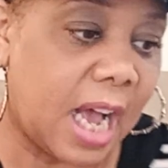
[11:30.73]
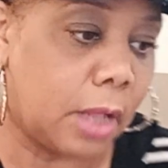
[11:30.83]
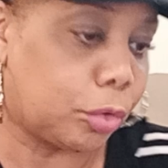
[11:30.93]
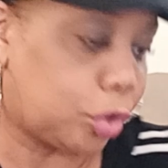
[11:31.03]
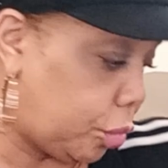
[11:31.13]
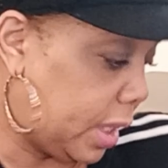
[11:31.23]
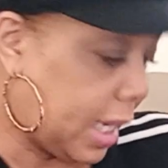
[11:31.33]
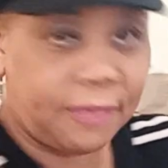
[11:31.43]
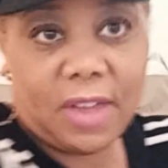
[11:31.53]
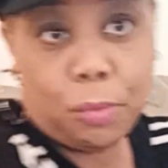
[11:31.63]
Tree. Like if I
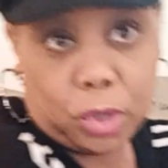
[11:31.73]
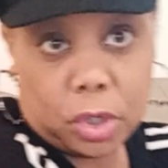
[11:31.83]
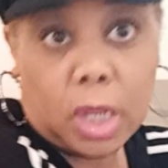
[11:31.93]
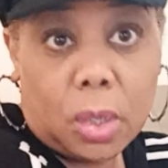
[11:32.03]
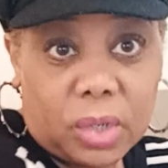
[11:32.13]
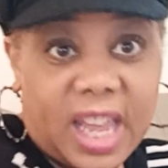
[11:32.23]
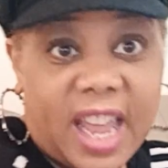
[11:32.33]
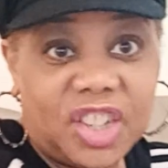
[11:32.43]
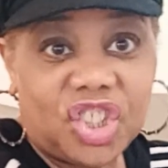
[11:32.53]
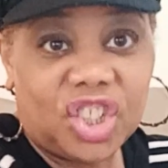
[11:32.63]
went on
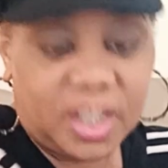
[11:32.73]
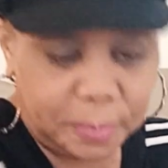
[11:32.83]
location,